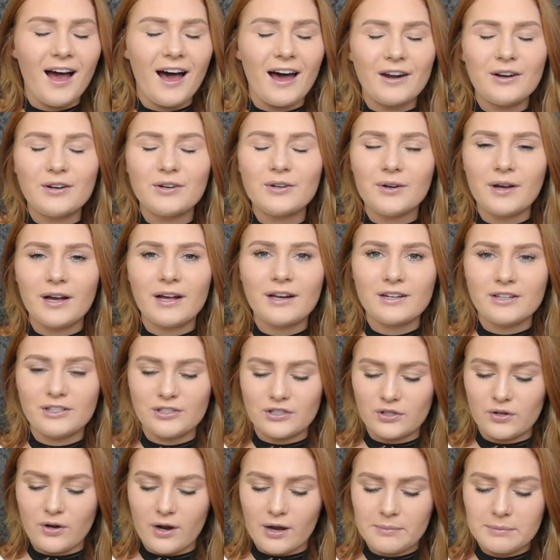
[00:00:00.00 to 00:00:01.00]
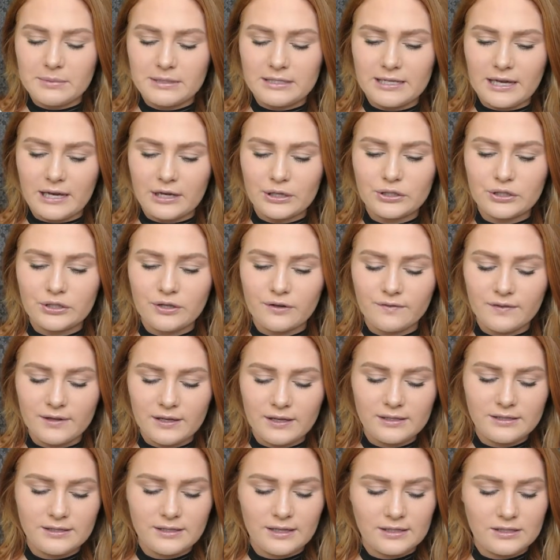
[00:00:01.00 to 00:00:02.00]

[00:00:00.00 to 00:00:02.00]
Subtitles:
I don't know how to describe the texture of this.